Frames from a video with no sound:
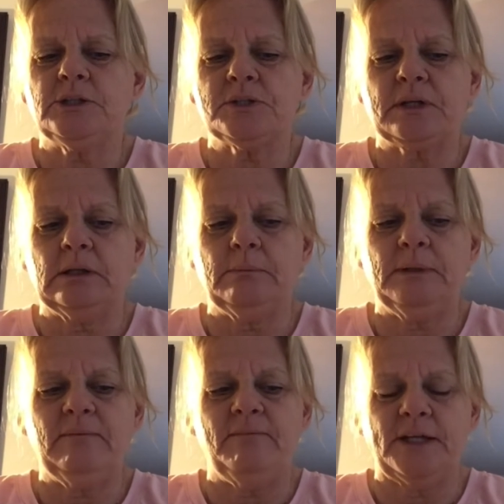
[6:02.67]
going to
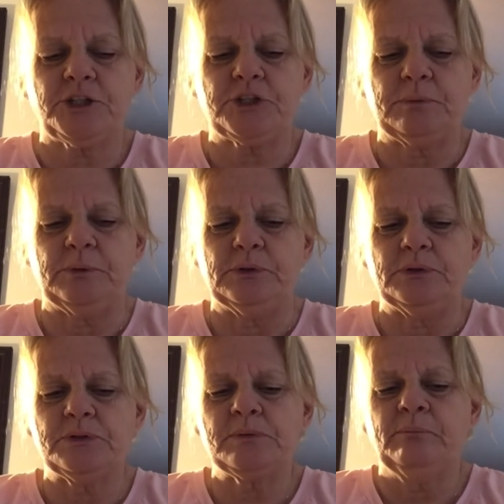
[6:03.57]
be
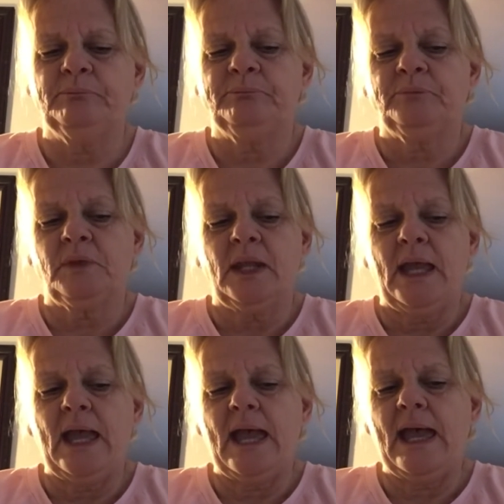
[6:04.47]
vegetables.
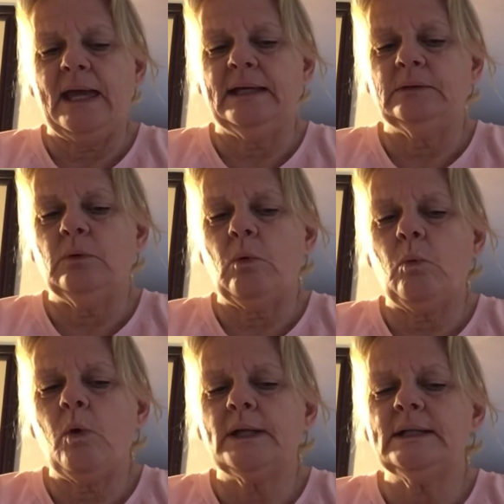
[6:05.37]
And
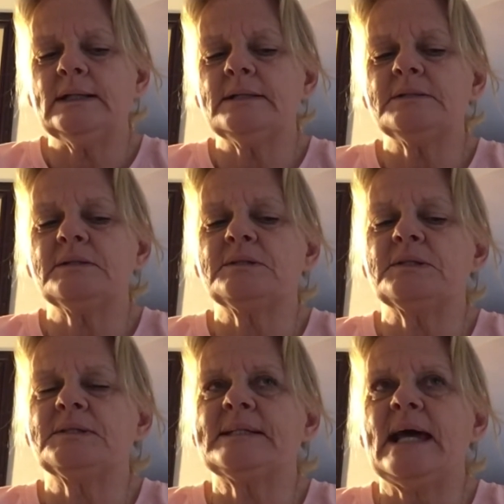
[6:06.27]
what it is
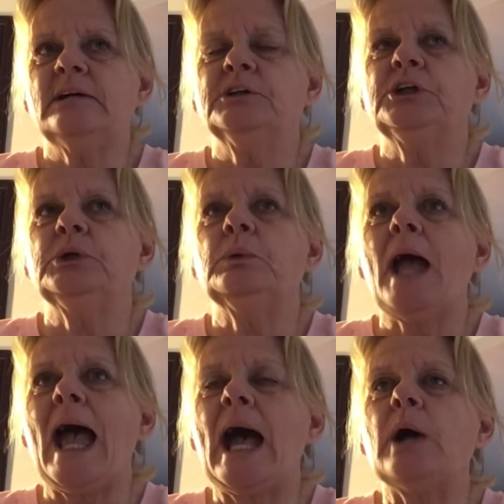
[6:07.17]
it's telling you
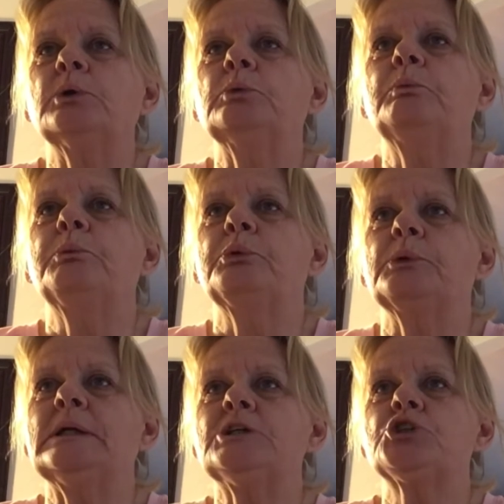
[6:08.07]
how to
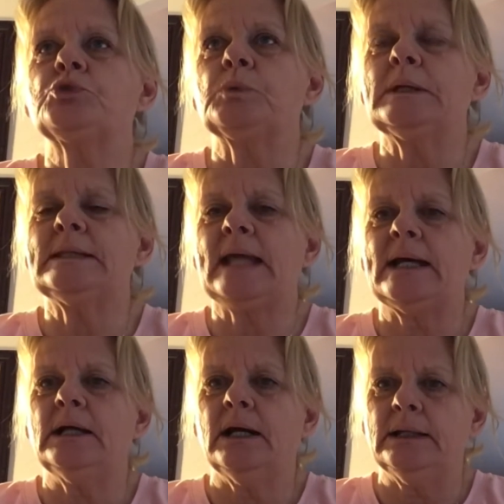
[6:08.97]
pre-treat
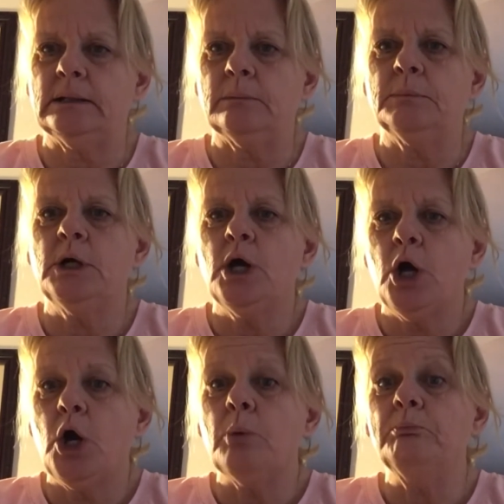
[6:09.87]
that item
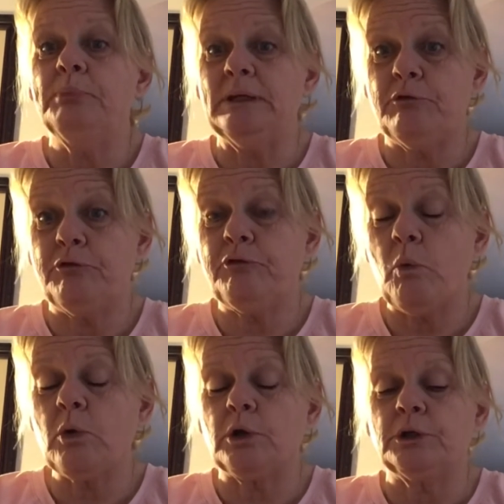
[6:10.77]

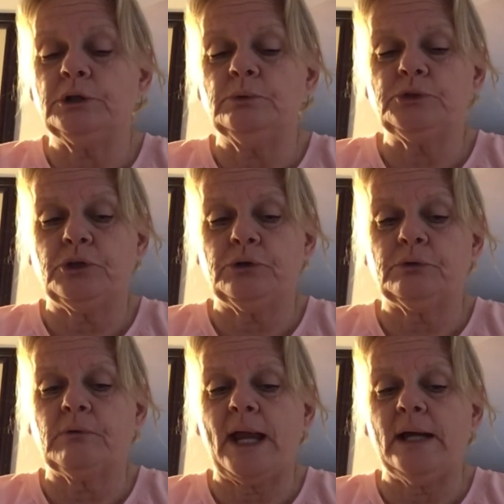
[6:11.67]
before you turn
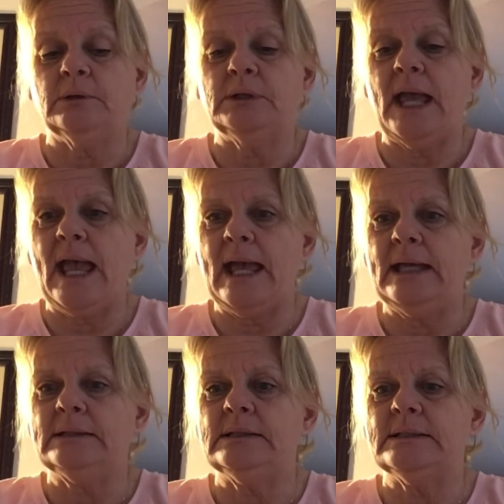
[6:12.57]
around
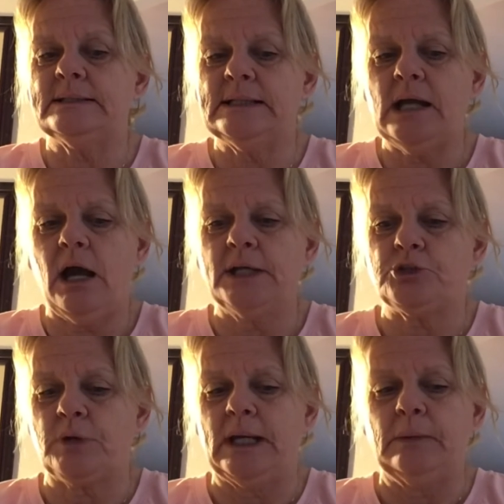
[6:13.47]
and
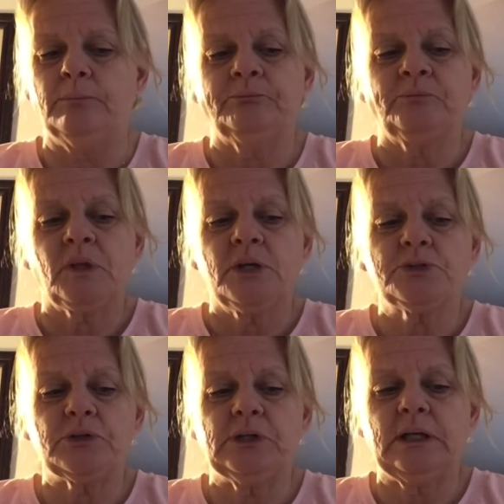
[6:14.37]
dehydrate.
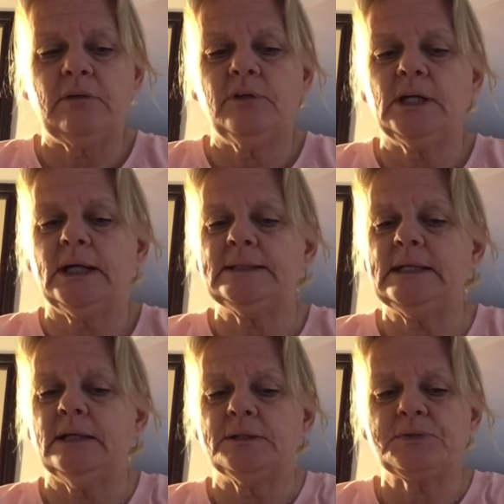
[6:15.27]
So to give you an idea
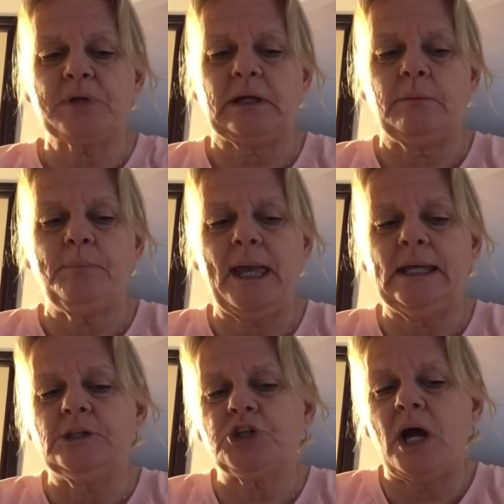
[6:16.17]
on the second
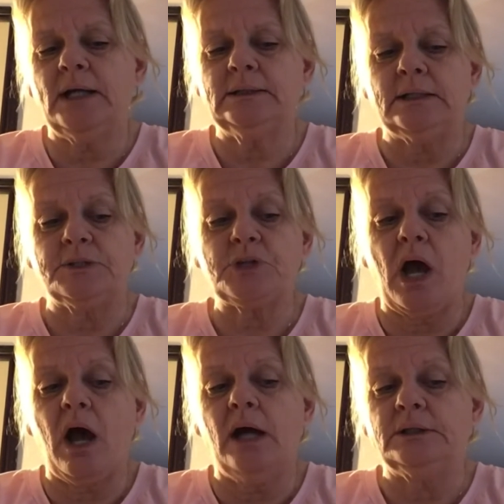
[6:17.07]
page, onions.
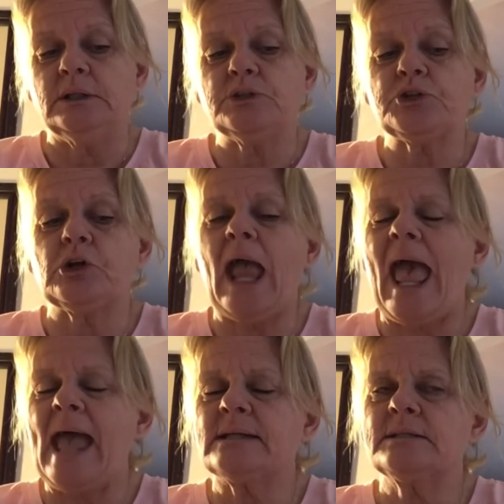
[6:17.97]
Onions are
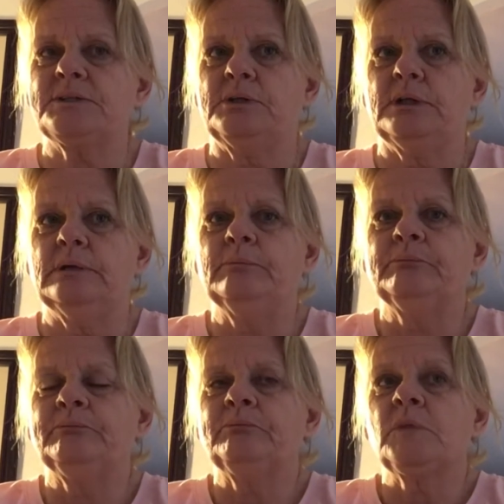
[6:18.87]
excellent
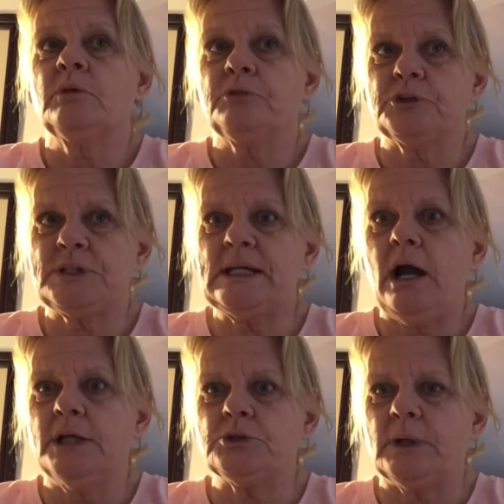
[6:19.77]
for
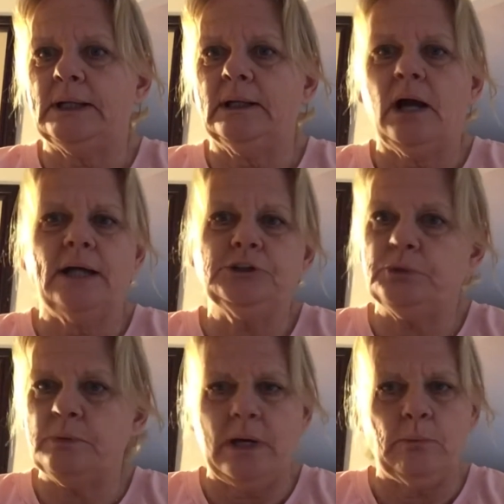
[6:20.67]
dehydrating. I
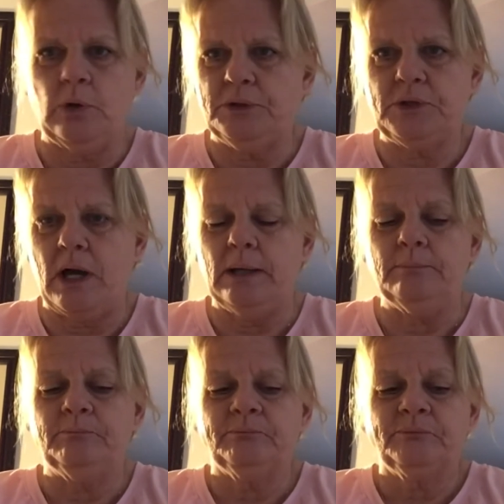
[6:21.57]
do them all the time.
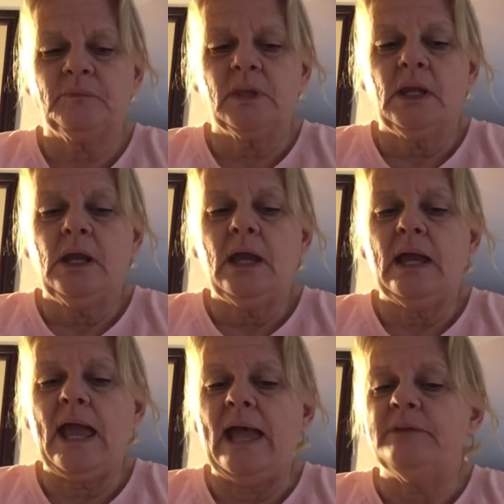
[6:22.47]

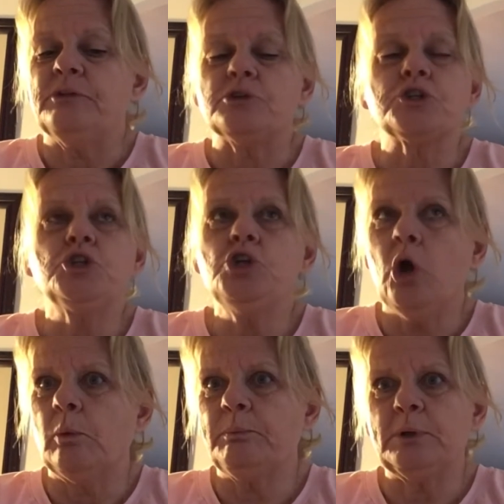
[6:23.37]
And there's
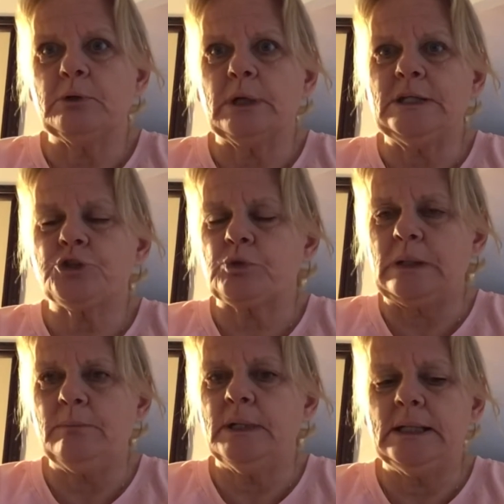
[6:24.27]
no
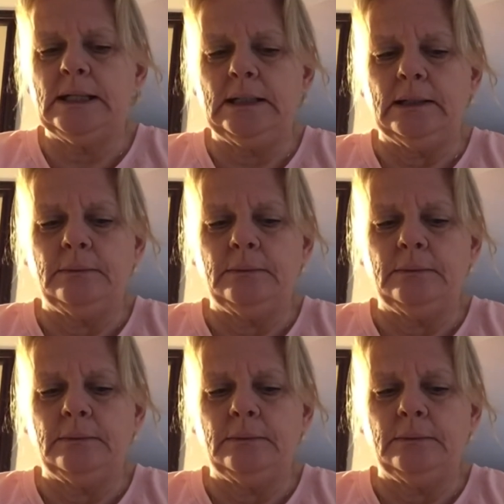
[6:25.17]
pre-treatment needed.